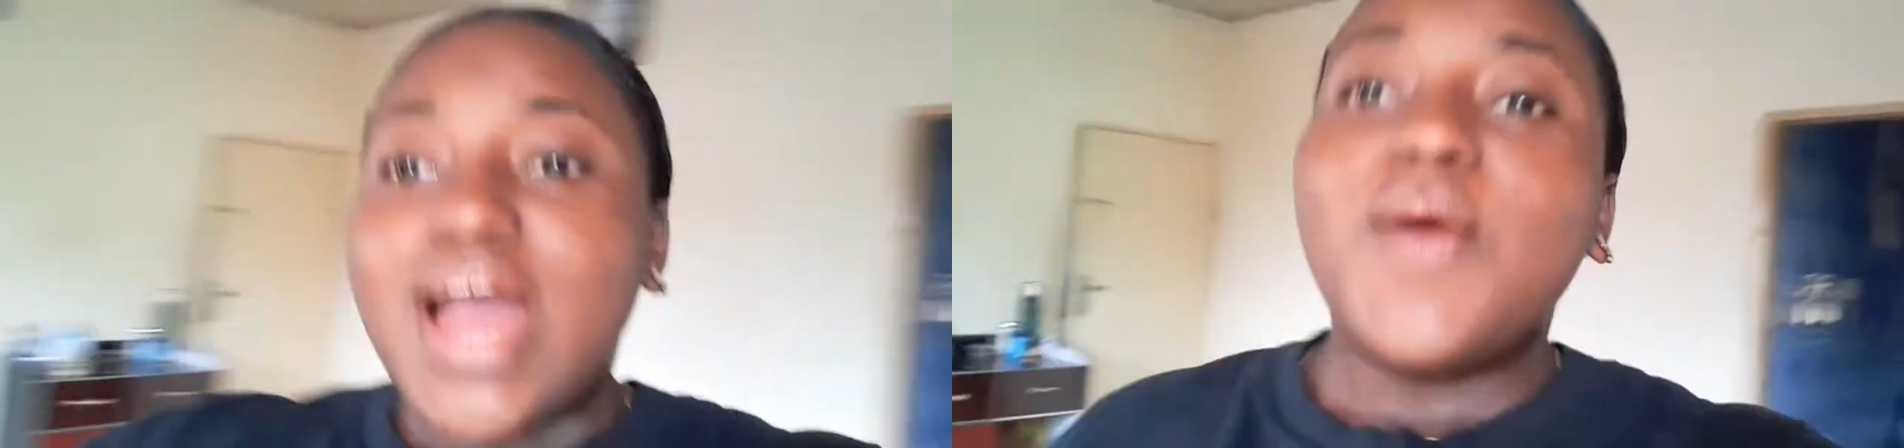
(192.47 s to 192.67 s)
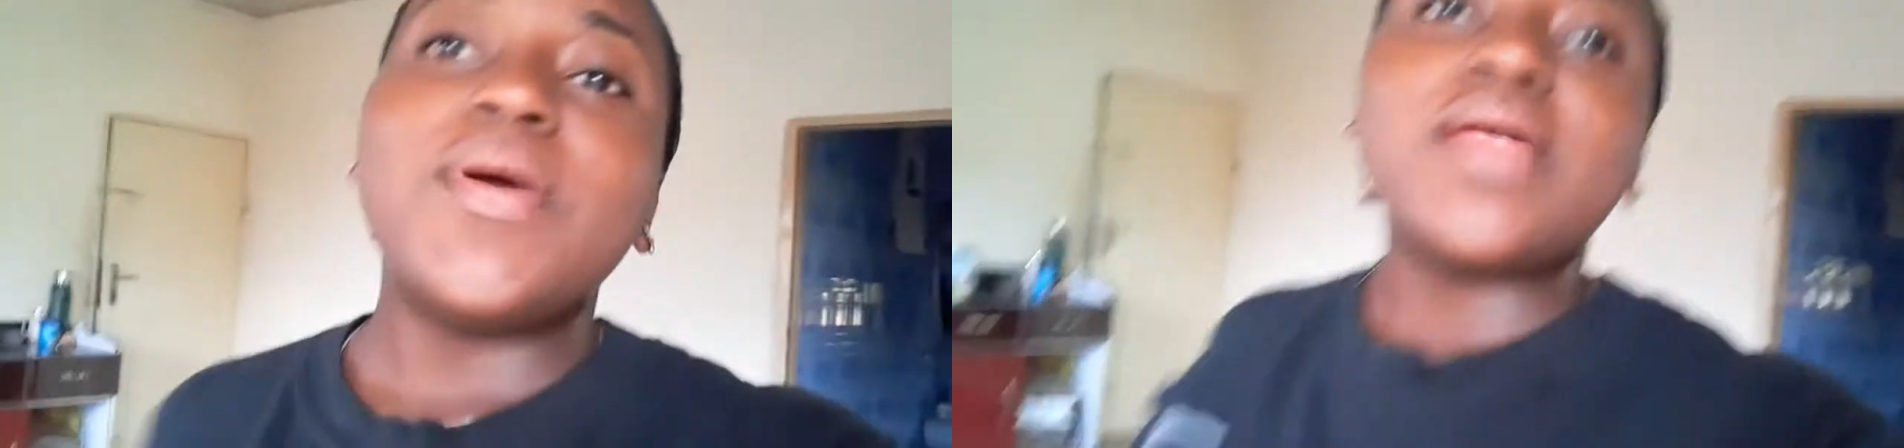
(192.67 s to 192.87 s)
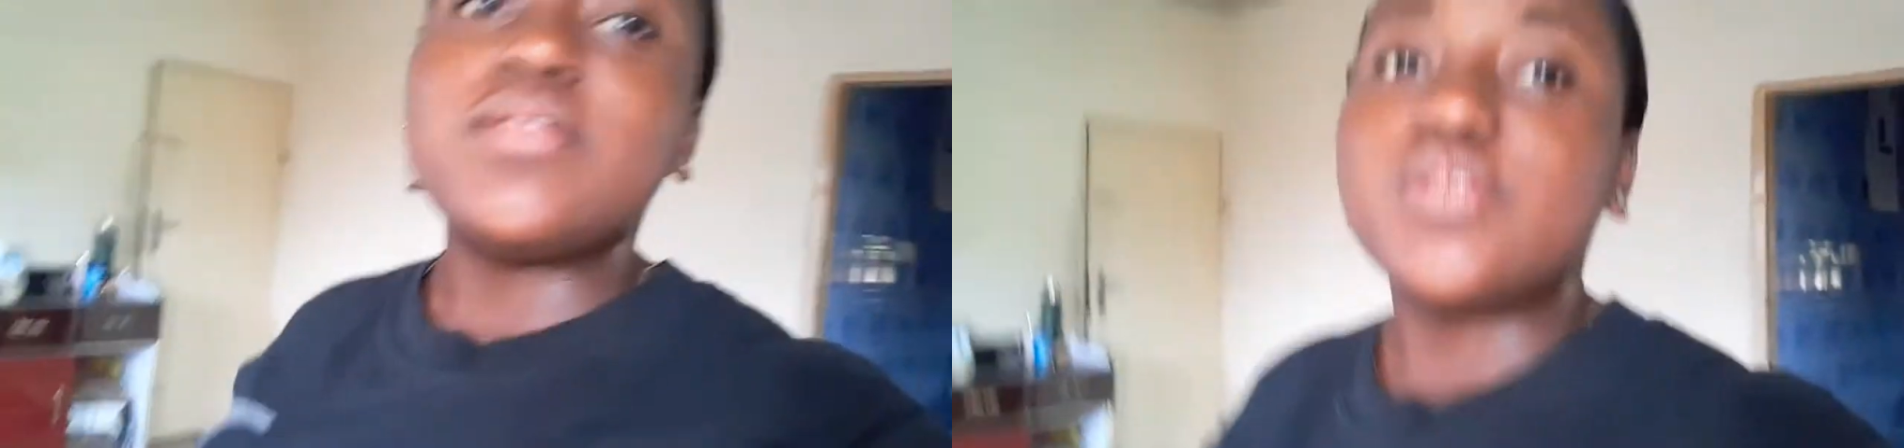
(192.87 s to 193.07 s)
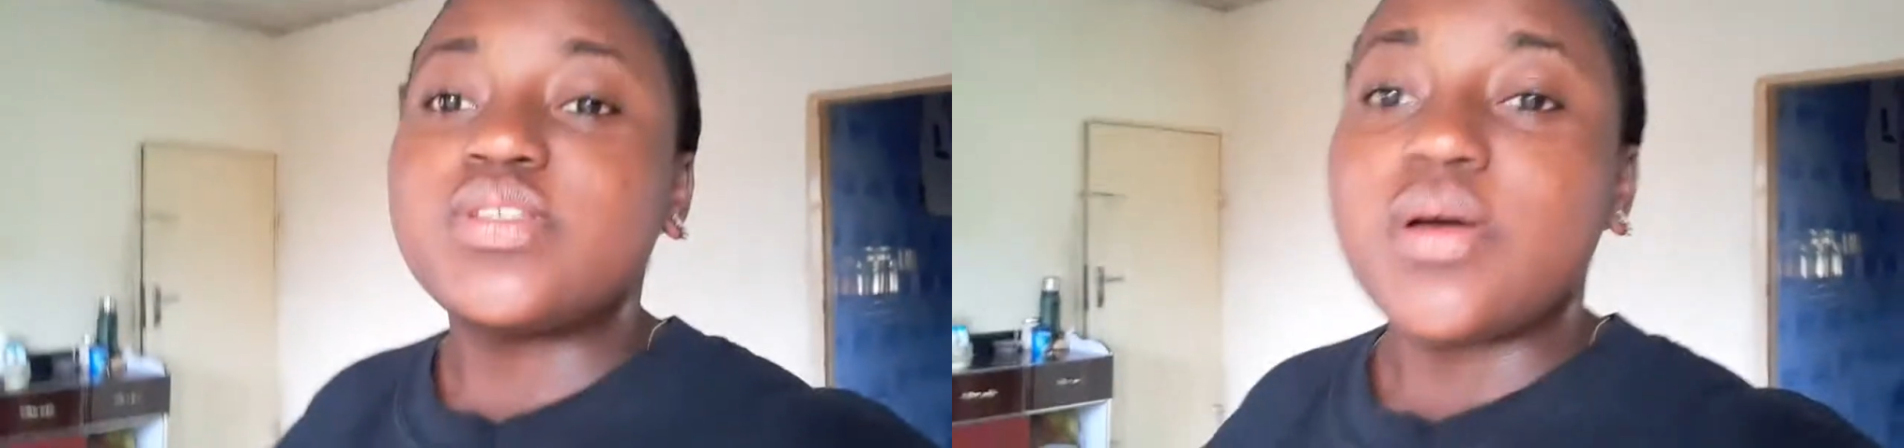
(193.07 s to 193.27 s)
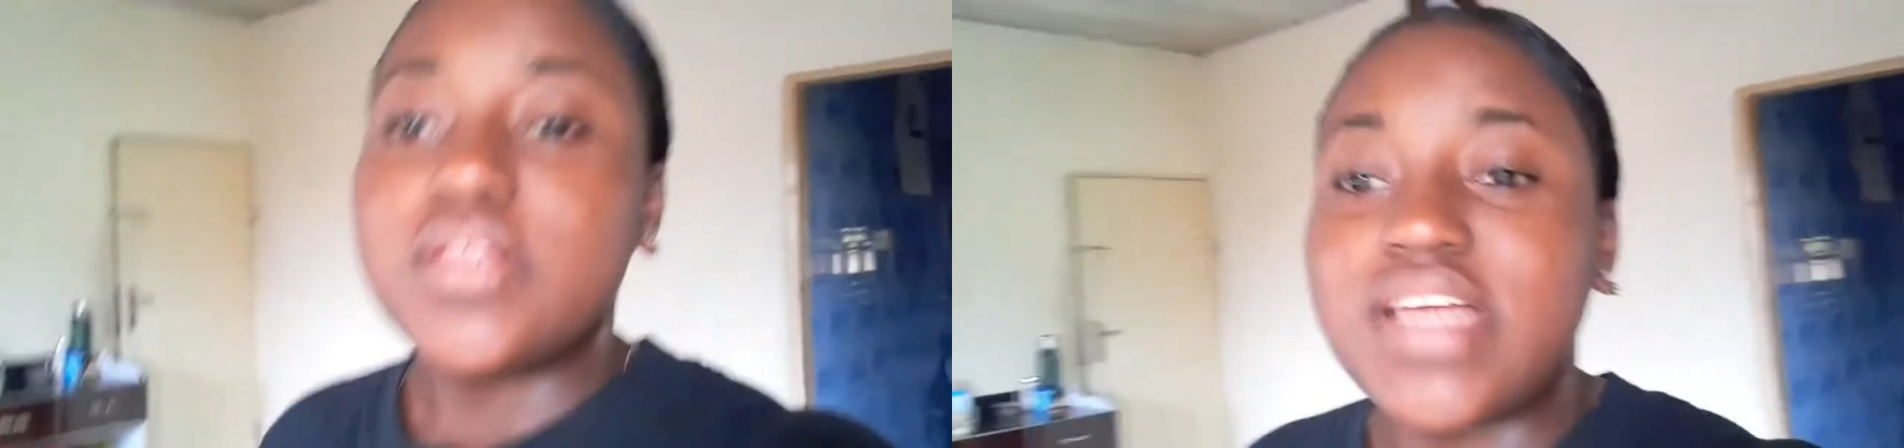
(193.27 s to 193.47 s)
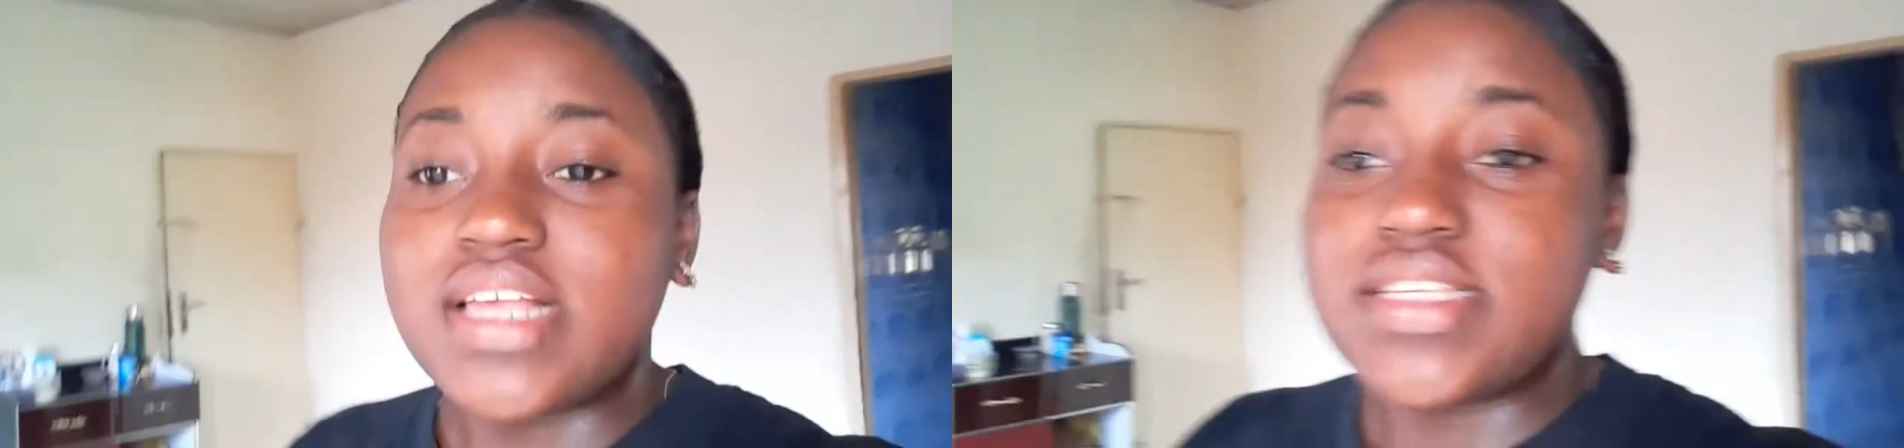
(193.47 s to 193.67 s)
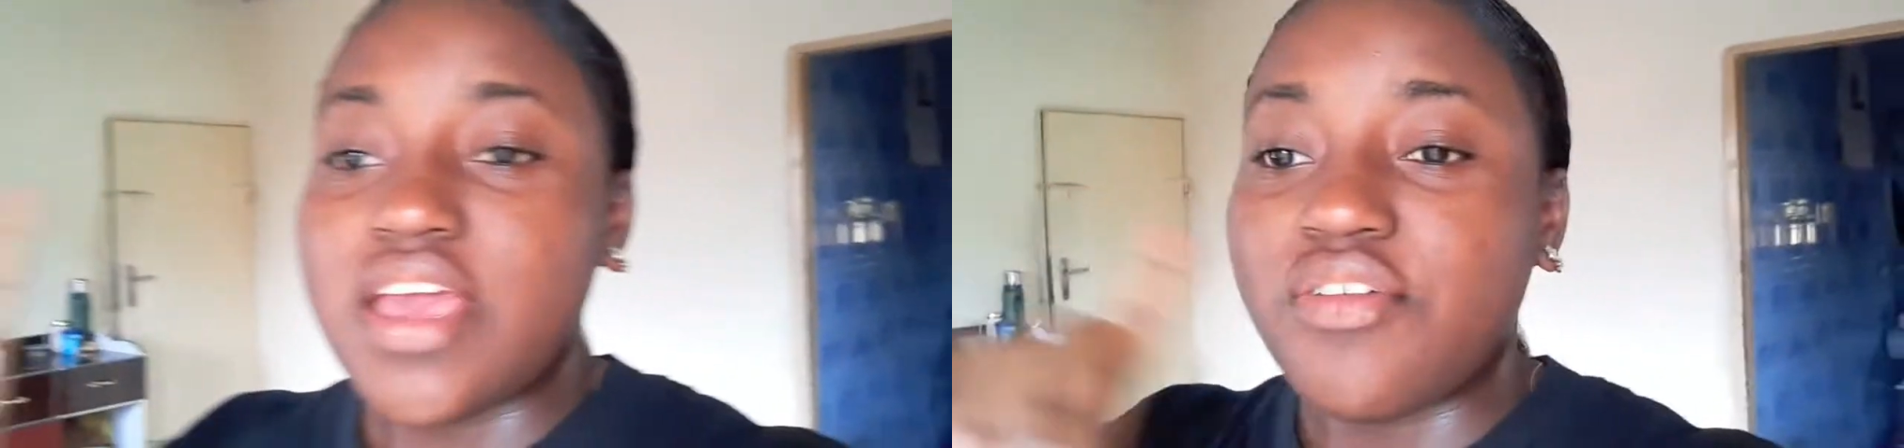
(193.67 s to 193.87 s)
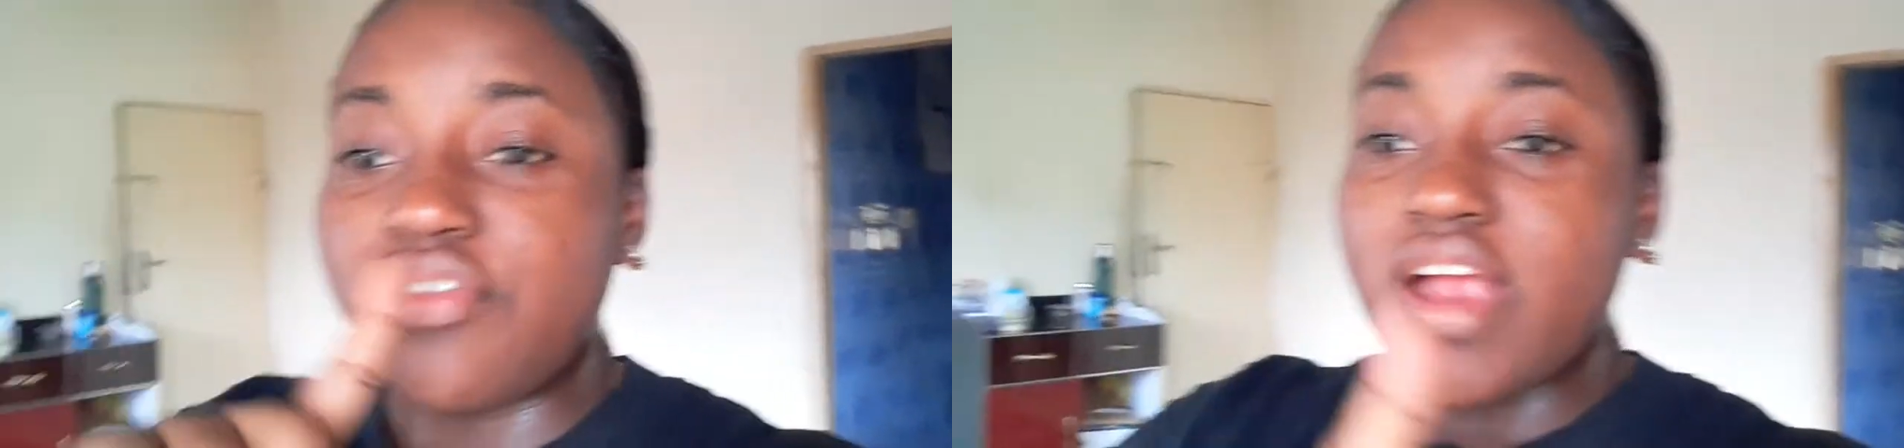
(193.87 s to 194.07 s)
Where do I want to go to? I want to go and
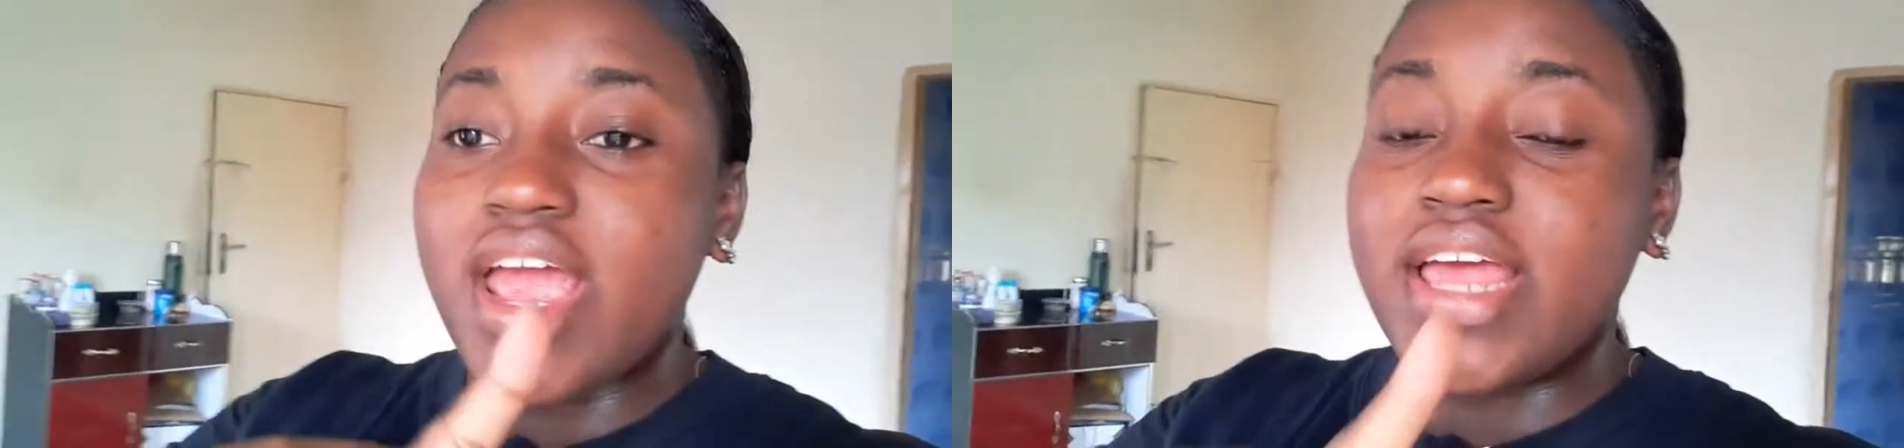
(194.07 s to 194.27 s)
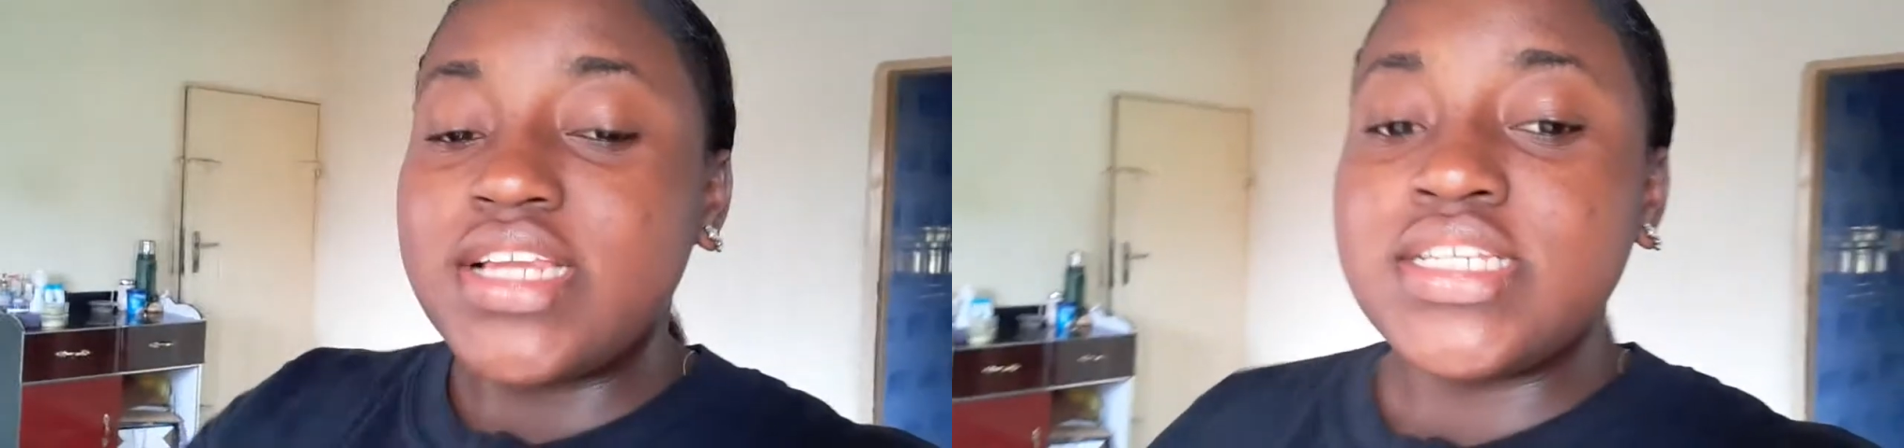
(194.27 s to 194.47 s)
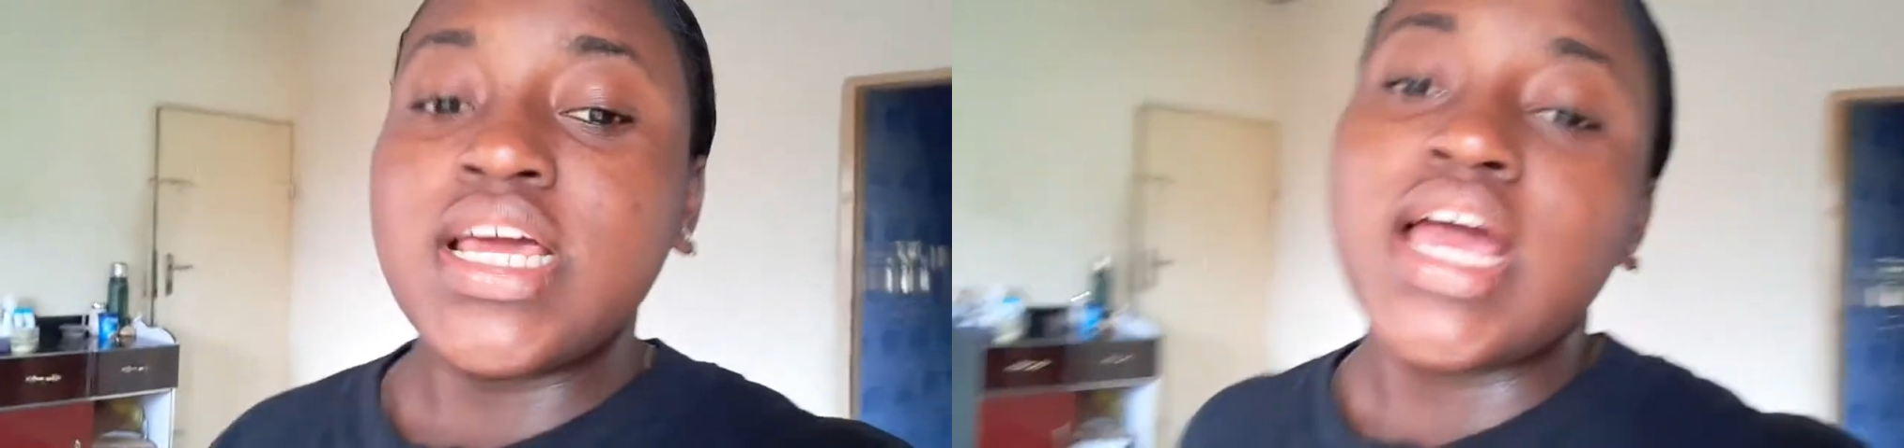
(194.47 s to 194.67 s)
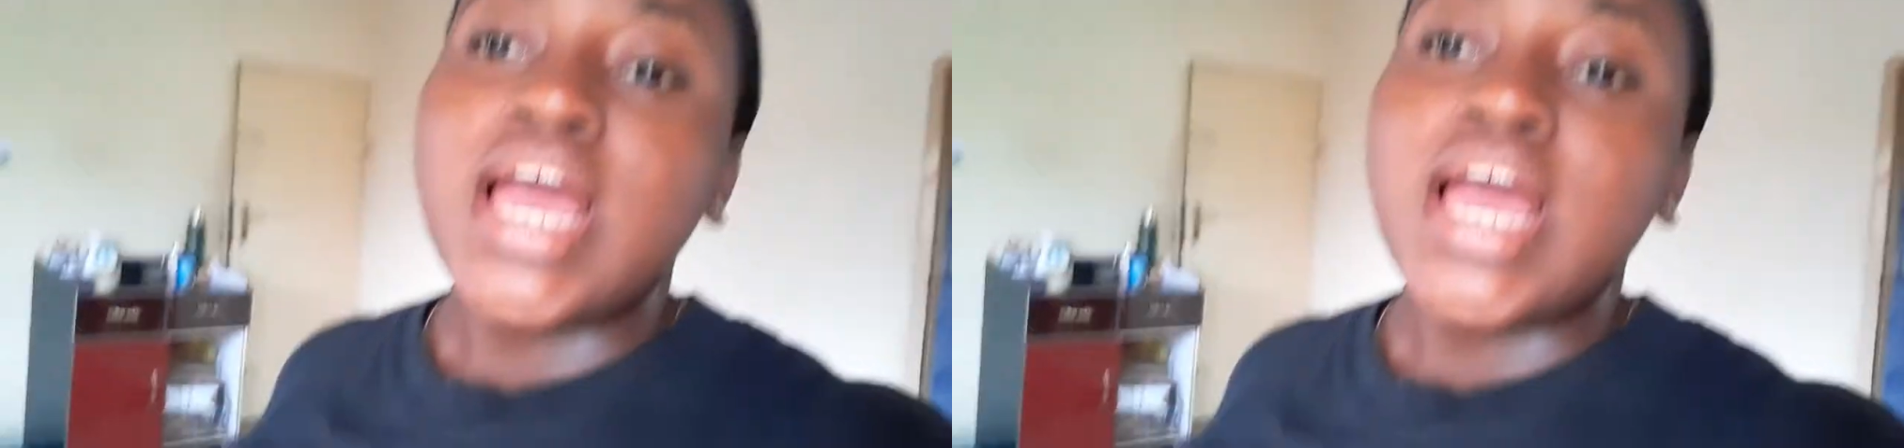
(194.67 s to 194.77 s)
see a friend.